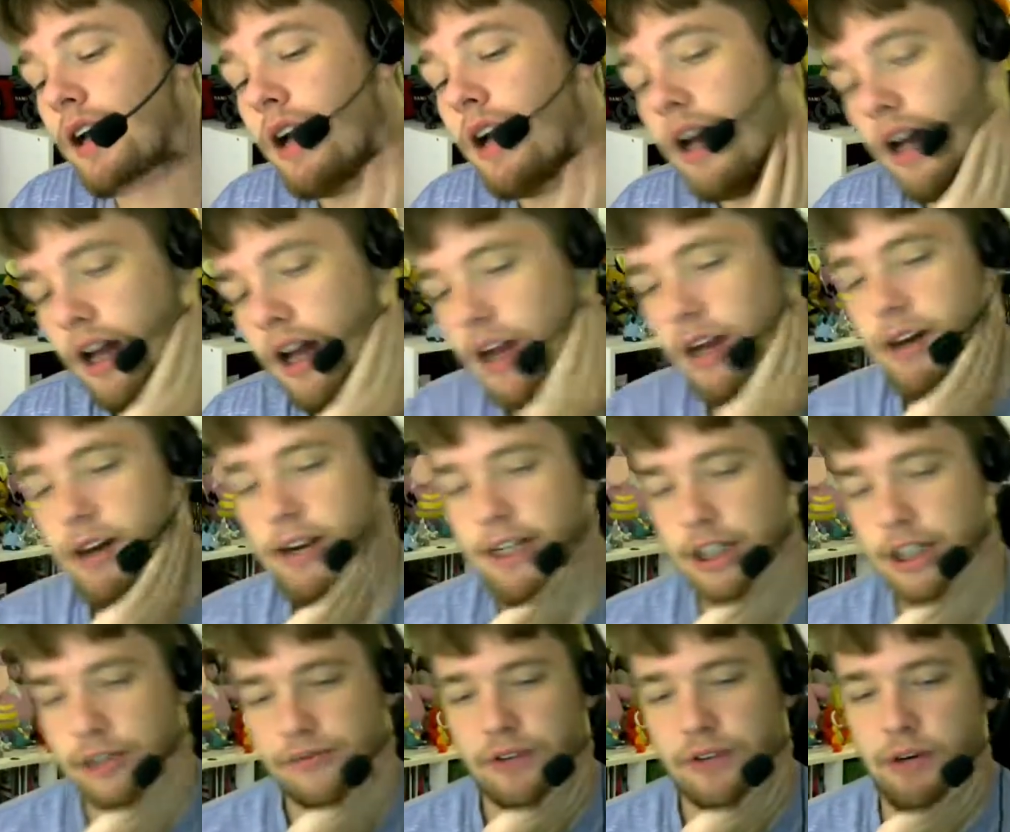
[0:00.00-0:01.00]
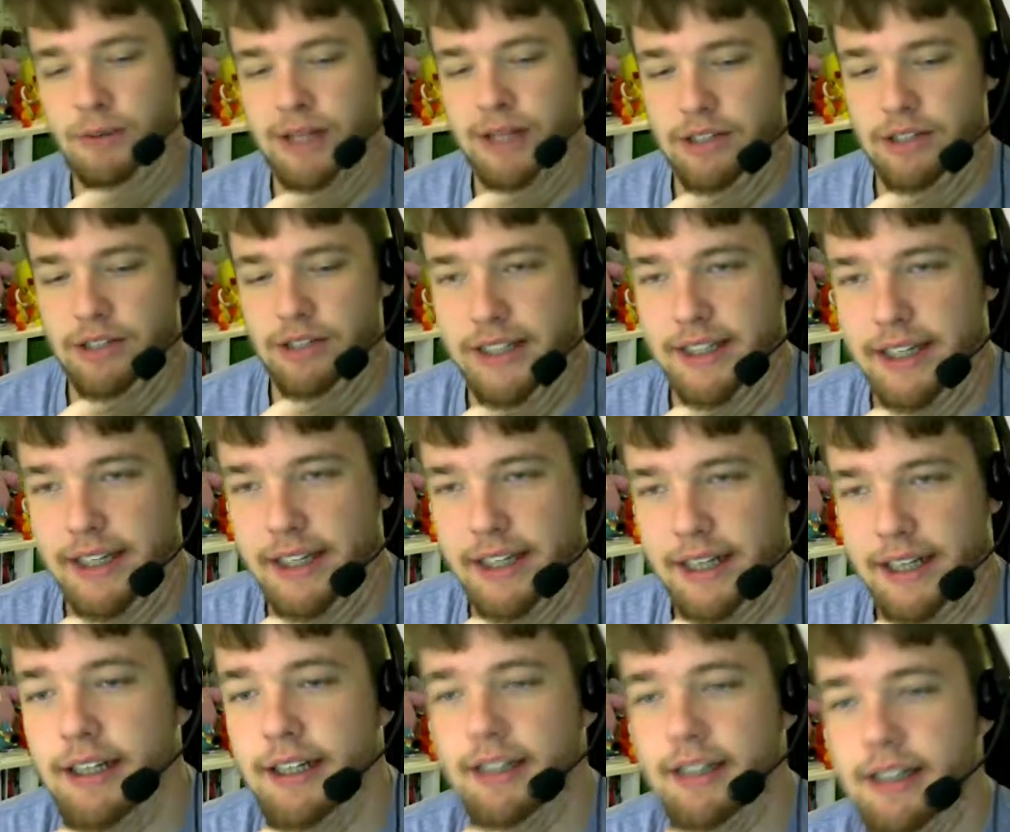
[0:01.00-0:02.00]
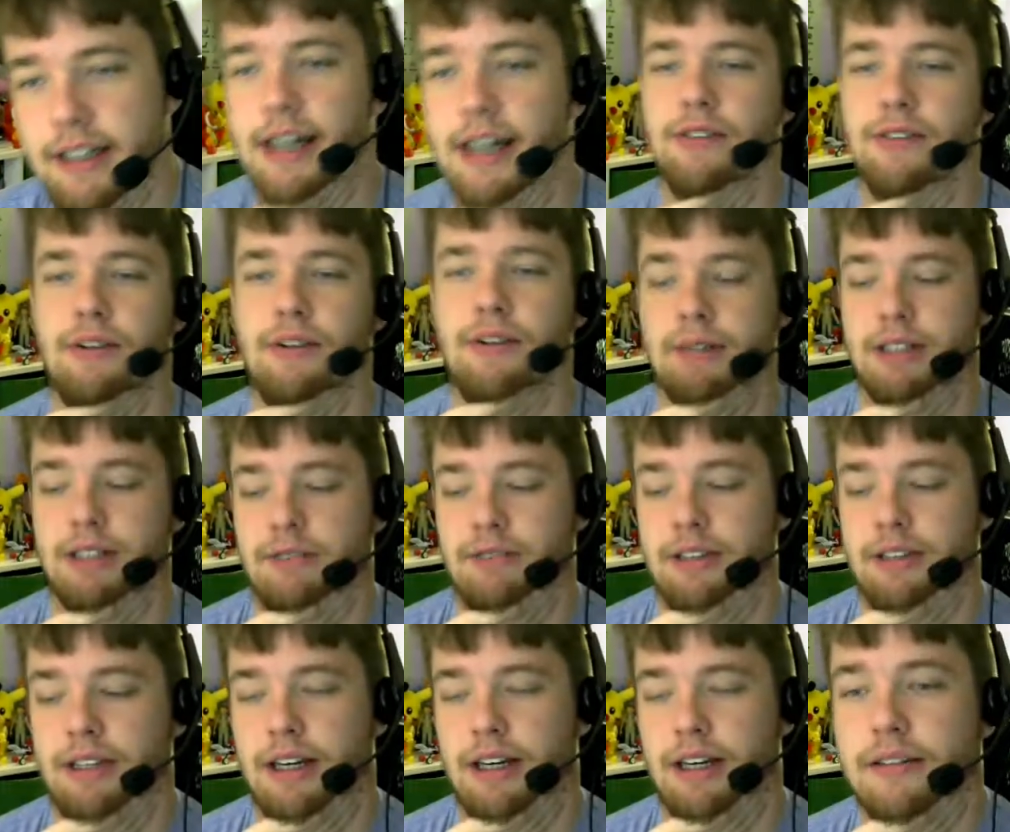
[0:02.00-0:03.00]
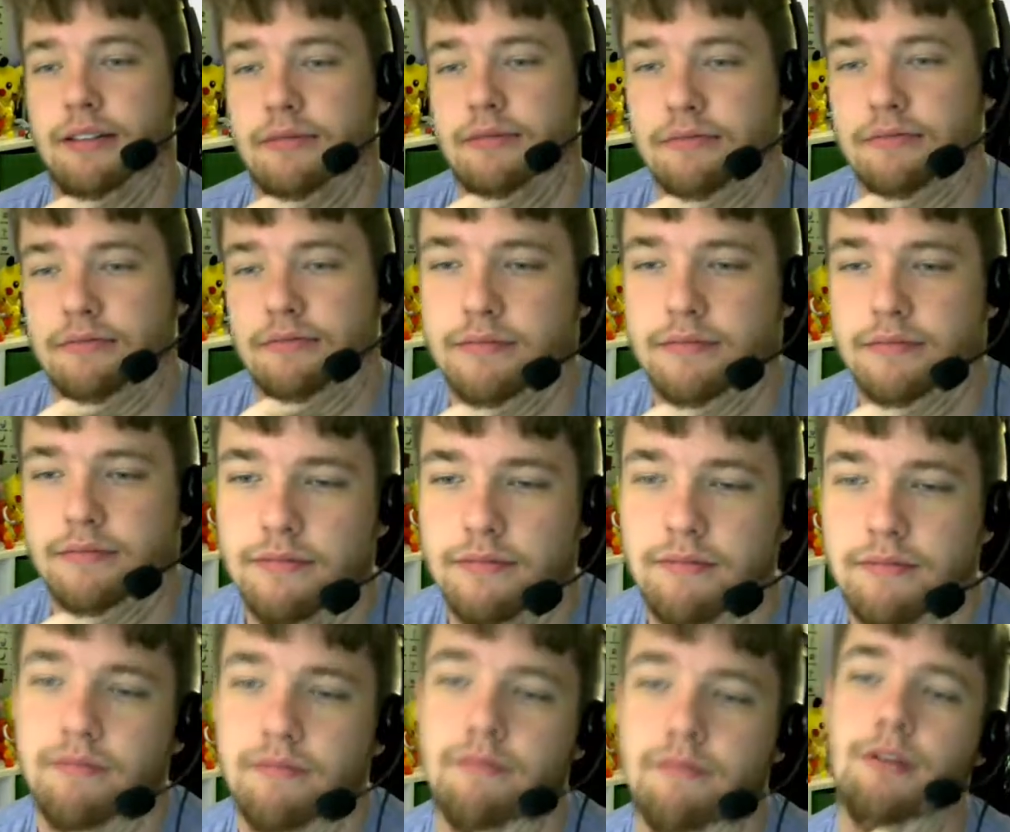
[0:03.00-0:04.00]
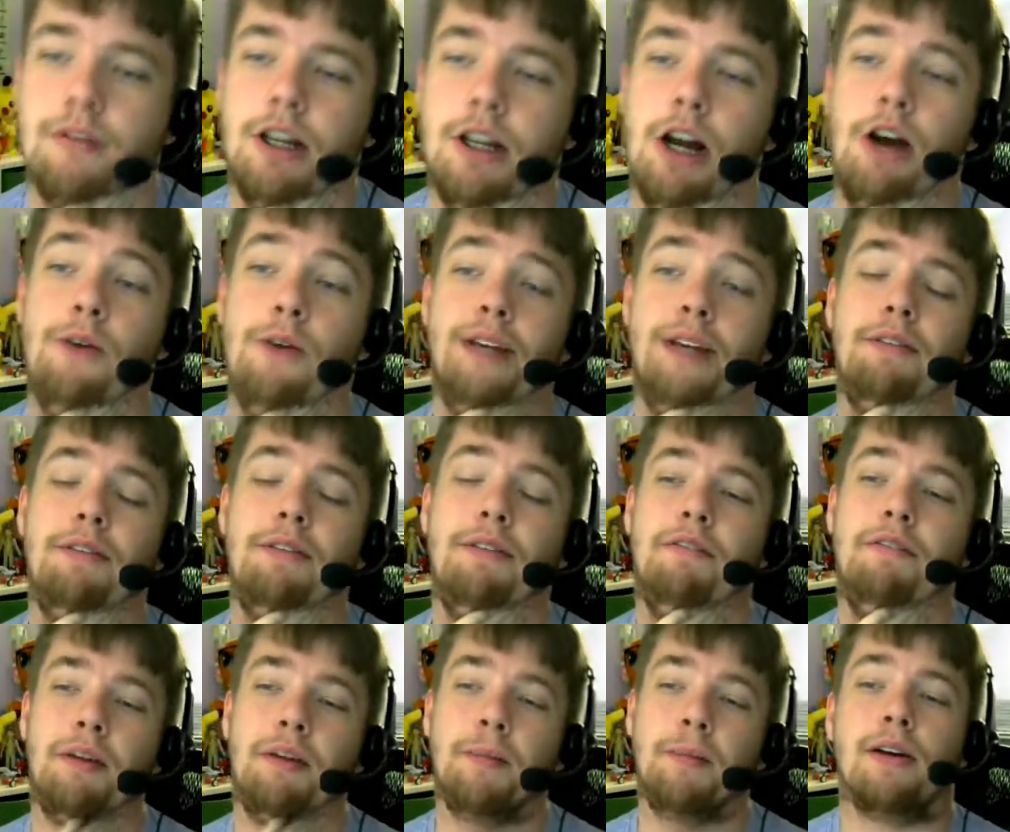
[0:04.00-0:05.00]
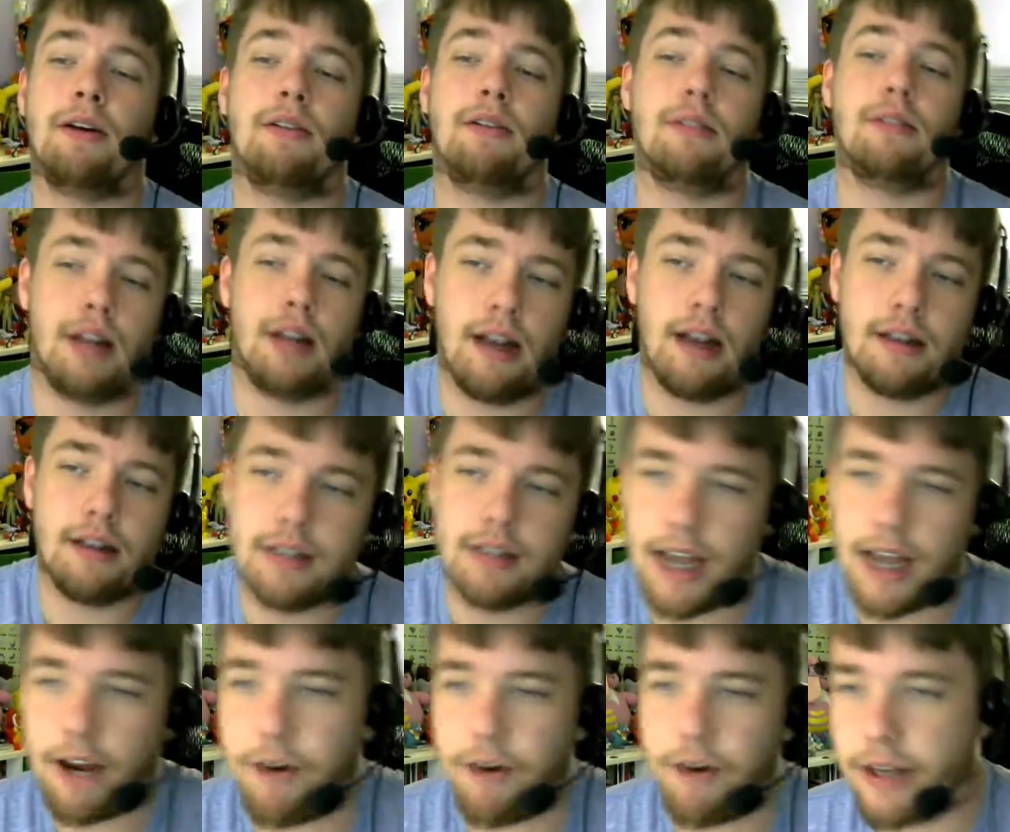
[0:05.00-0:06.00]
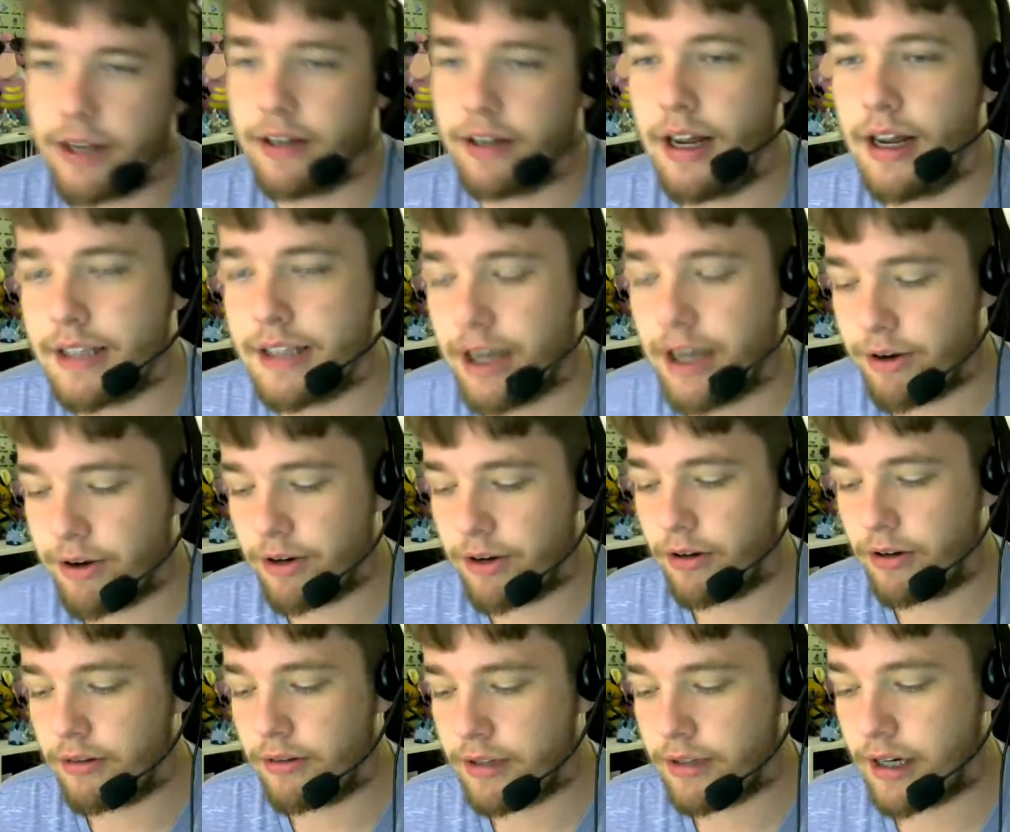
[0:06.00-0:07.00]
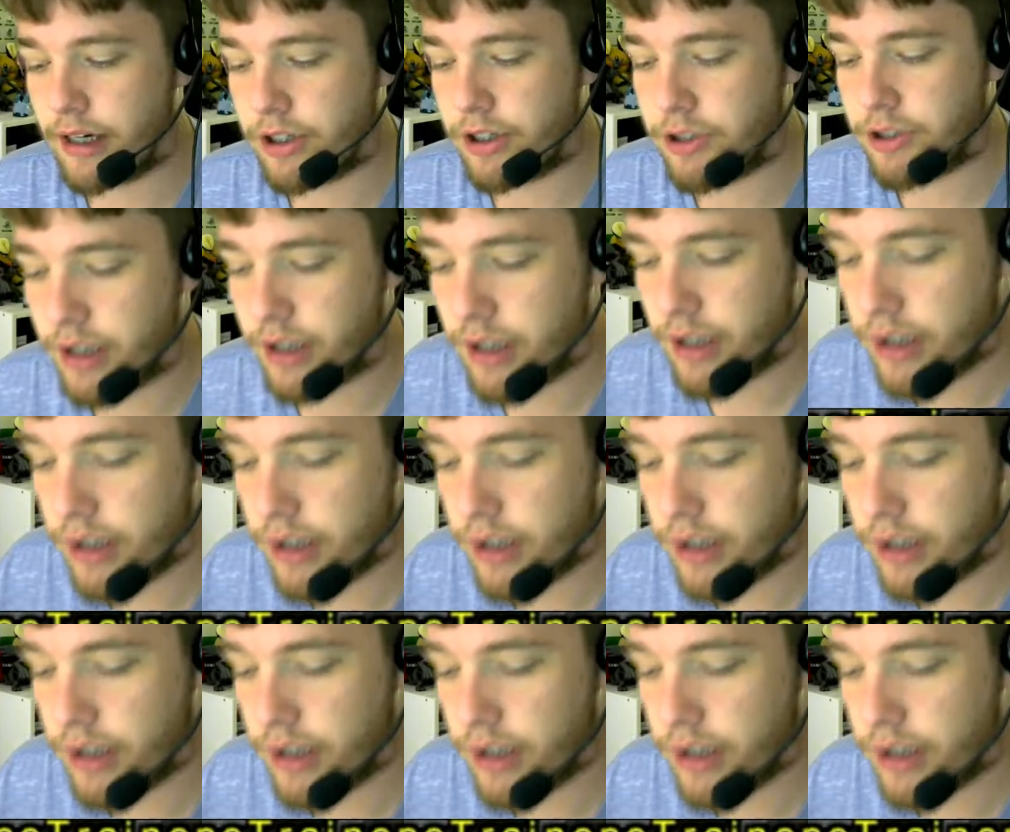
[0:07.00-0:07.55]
I just fucked myself, didn't I? I just fucked myself, didn't I? Oh, Nidoran female. Not scary. Not scary at all, actually.